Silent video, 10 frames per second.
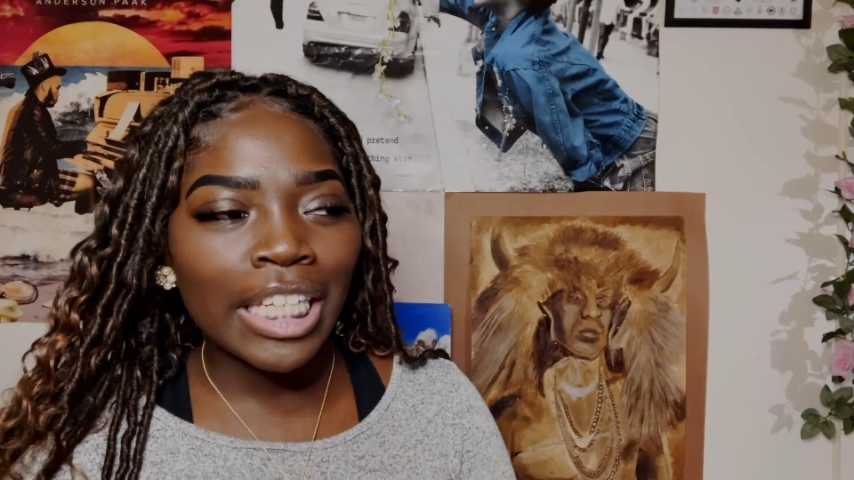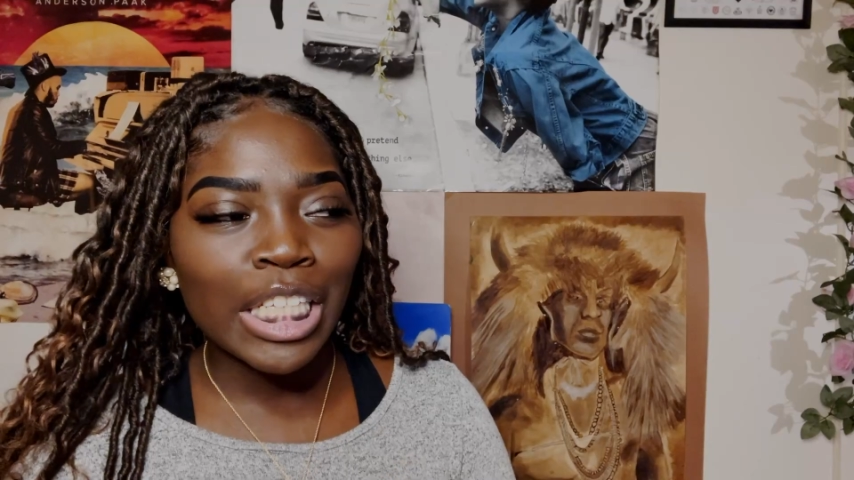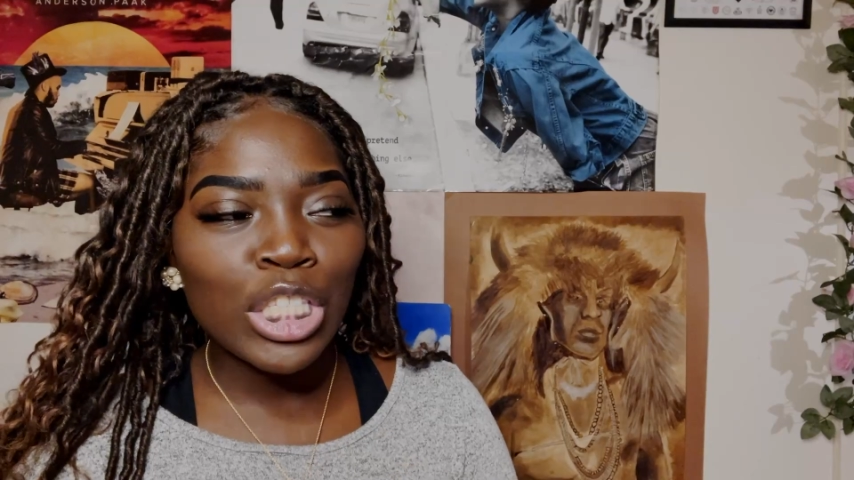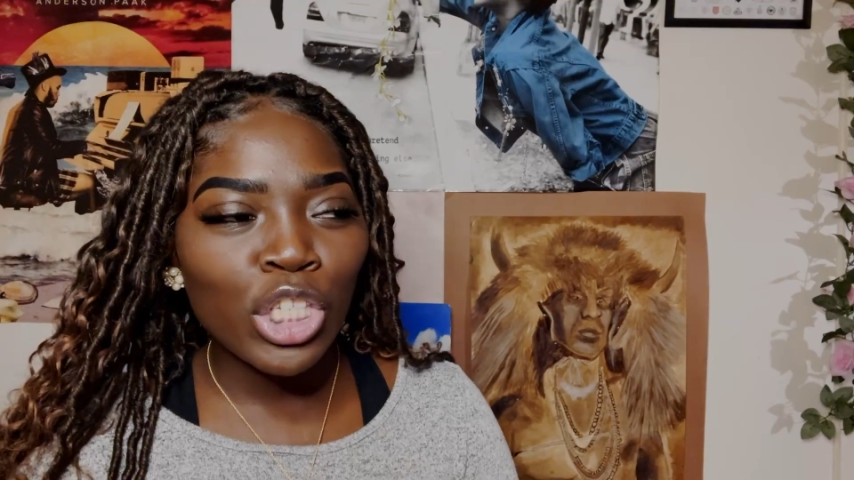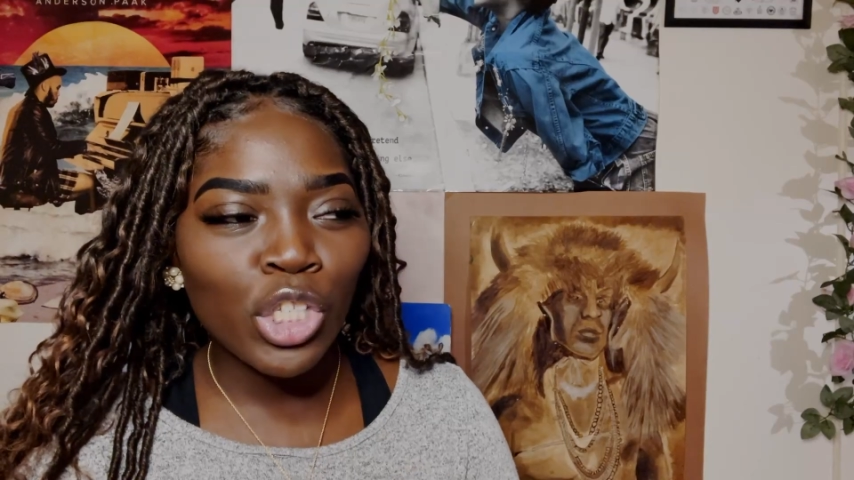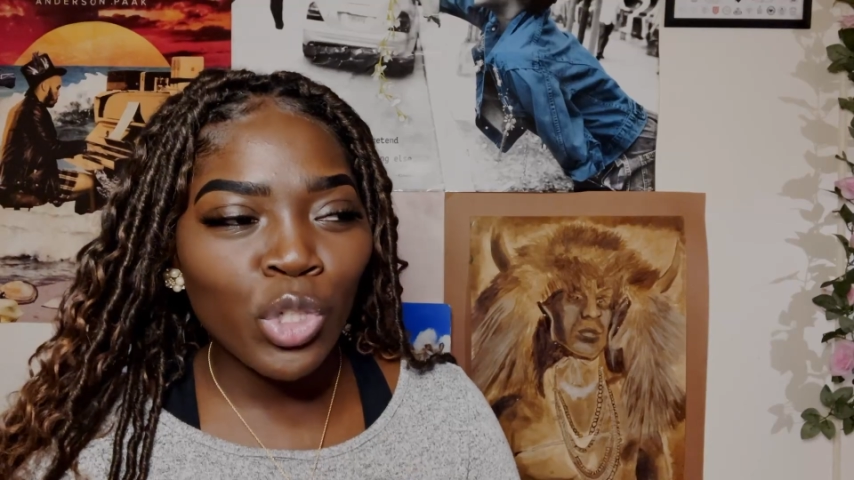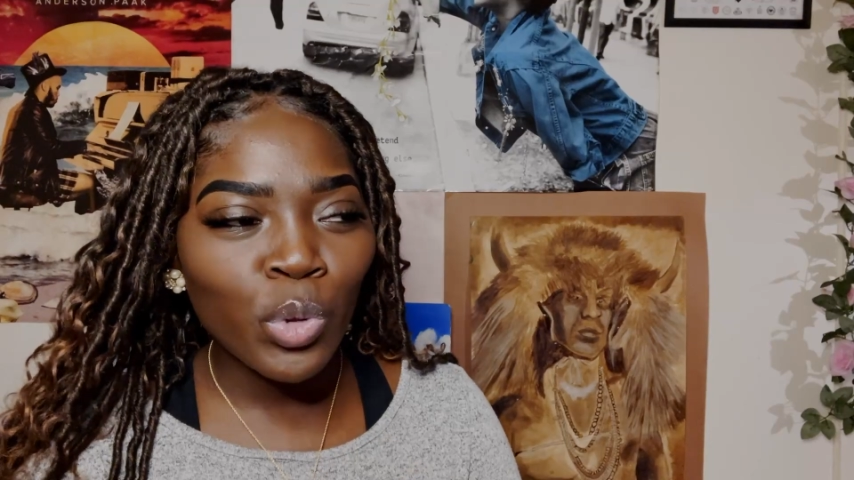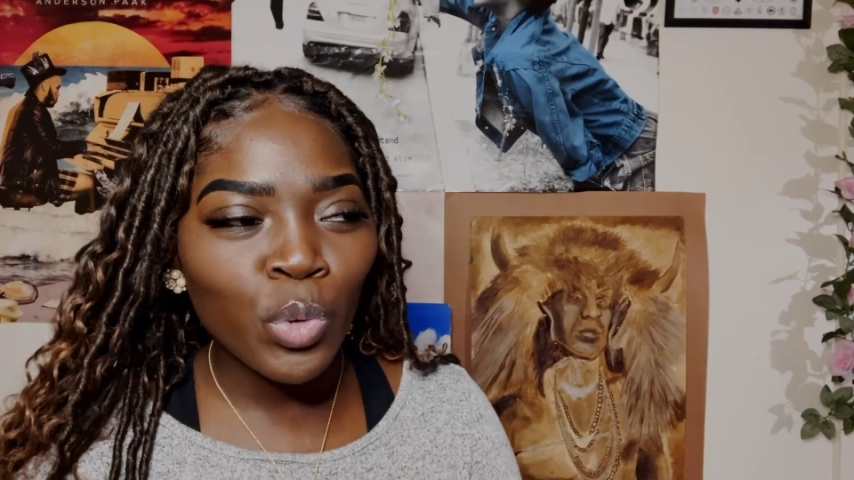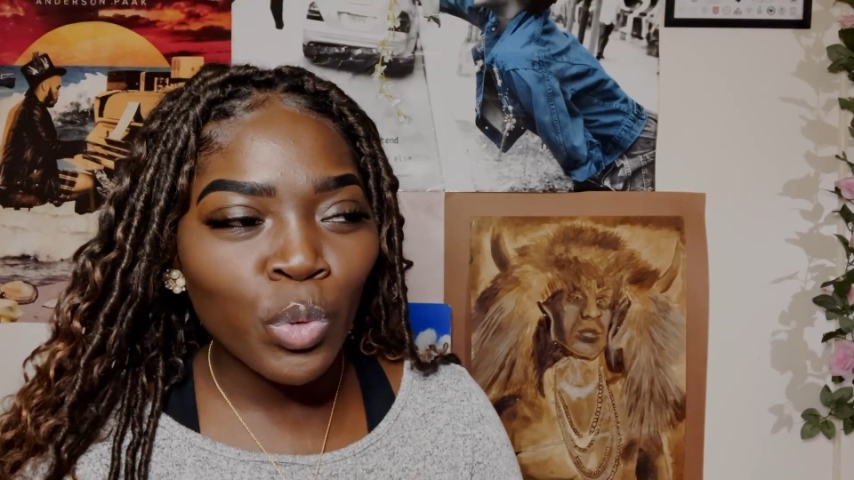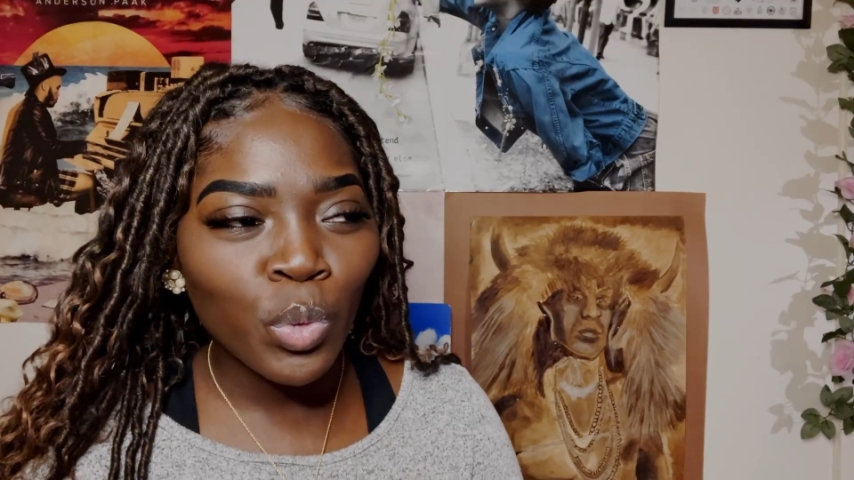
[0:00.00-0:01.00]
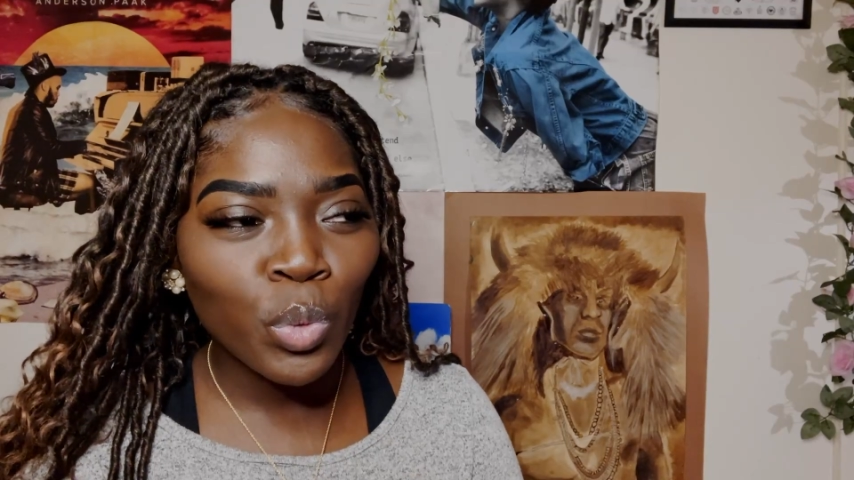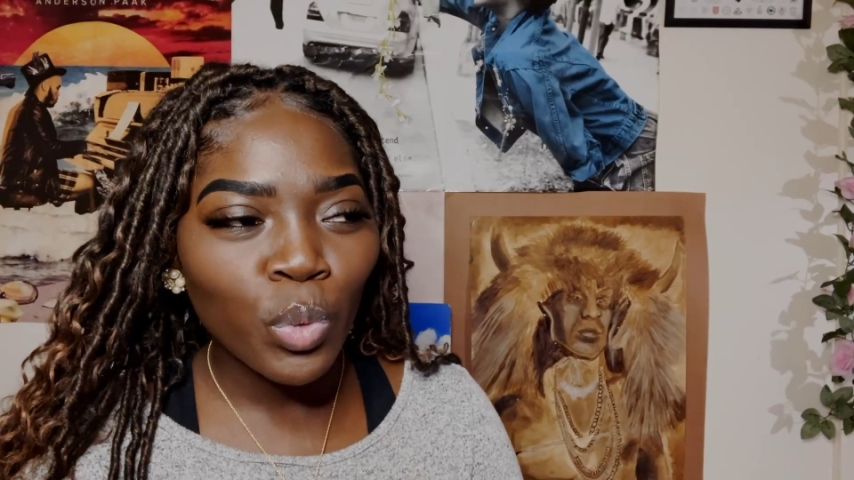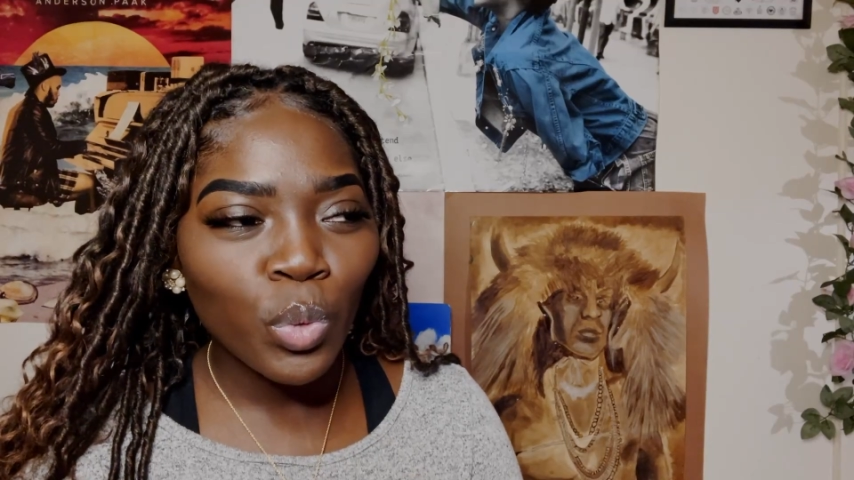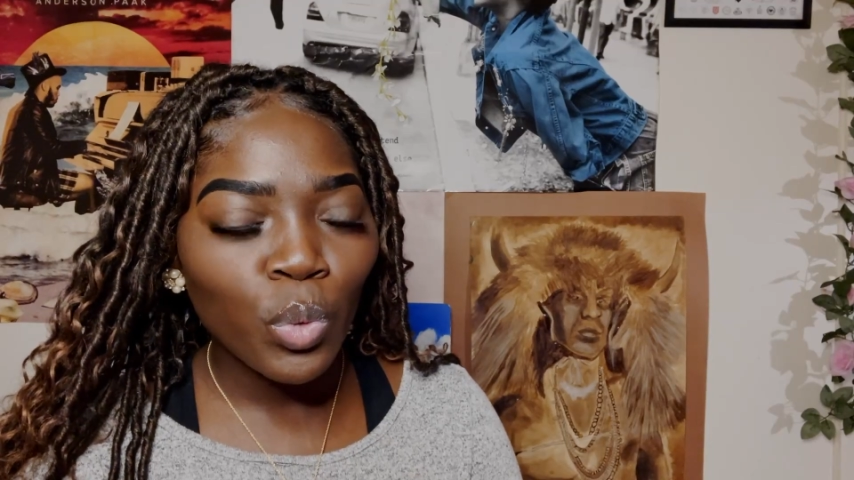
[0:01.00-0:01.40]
did to you